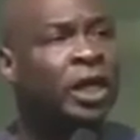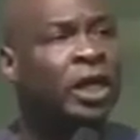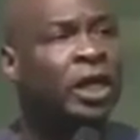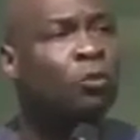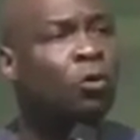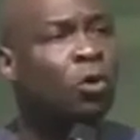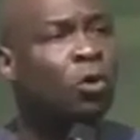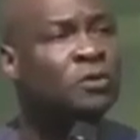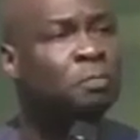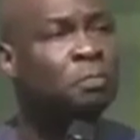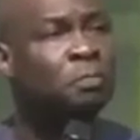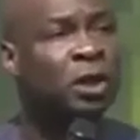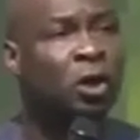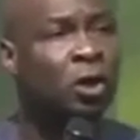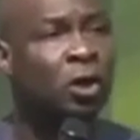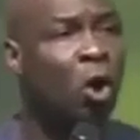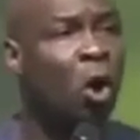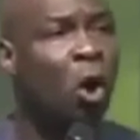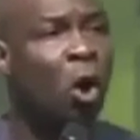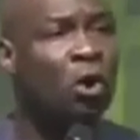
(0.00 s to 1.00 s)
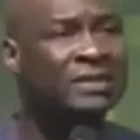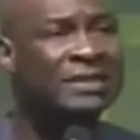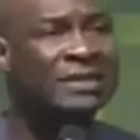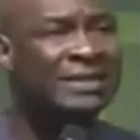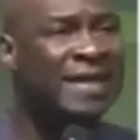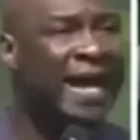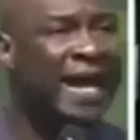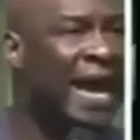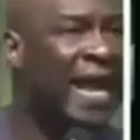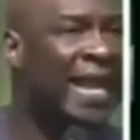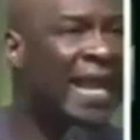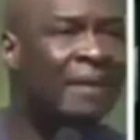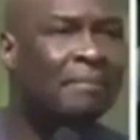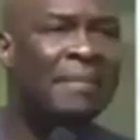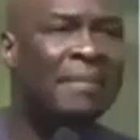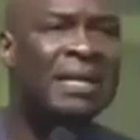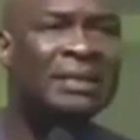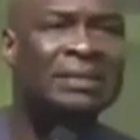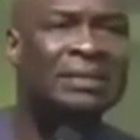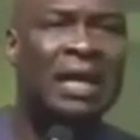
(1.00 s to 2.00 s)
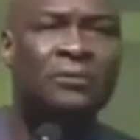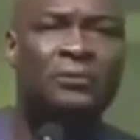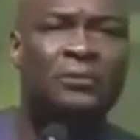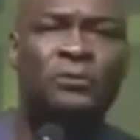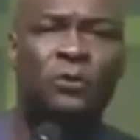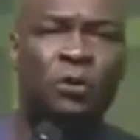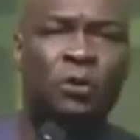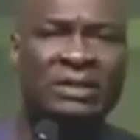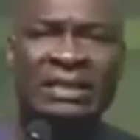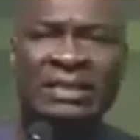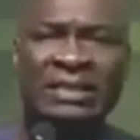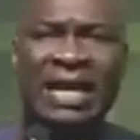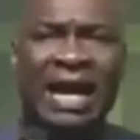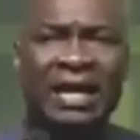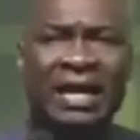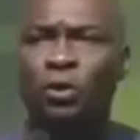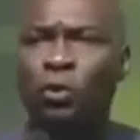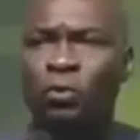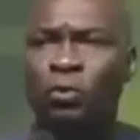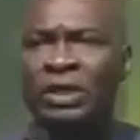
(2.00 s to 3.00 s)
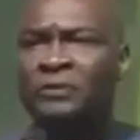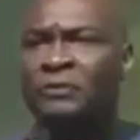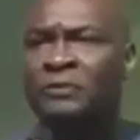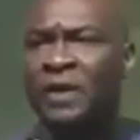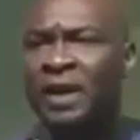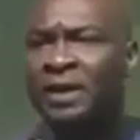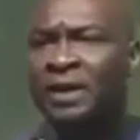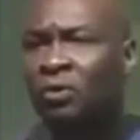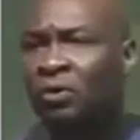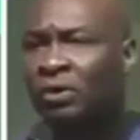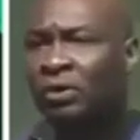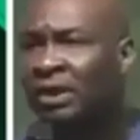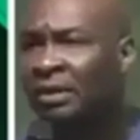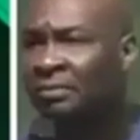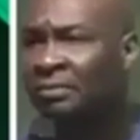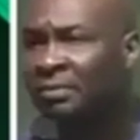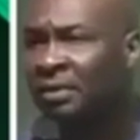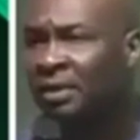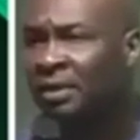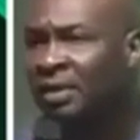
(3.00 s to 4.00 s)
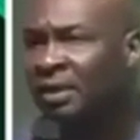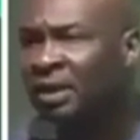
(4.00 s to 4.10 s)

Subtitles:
it was because the elemental forces had no effect on him.